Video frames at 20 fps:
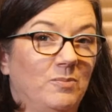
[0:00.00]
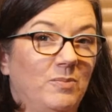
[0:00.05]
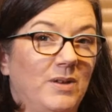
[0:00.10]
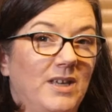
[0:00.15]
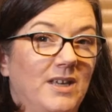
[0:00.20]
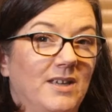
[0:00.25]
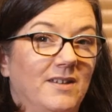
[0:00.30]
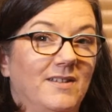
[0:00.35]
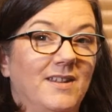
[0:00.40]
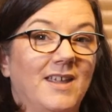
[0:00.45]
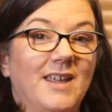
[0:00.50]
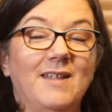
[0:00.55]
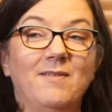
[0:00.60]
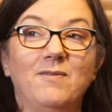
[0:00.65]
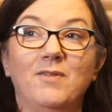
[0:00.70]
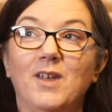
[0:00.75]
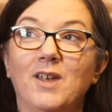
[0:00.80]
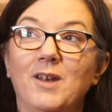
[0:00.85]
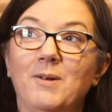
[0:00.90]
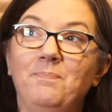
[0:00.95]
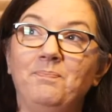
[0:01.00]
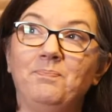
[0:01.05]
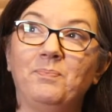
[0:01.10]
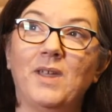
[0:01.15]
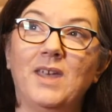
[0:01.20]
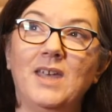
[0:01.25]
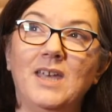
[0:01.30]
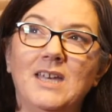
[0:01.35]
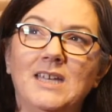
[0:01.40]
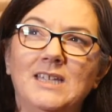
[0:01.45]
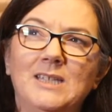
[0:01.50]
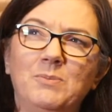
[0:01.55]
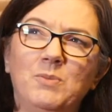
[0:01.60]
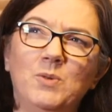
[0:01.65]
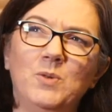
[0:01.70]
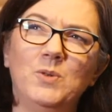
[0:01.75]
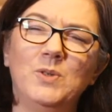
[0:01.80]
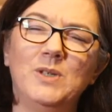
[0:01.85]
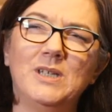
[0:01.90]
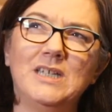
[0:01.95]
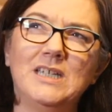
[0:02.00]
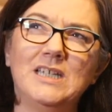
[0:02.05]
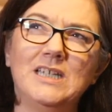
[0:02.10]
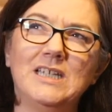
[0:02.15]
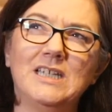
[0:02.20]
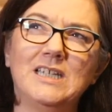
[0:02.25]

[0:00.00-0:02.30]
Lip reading: pain. They suppose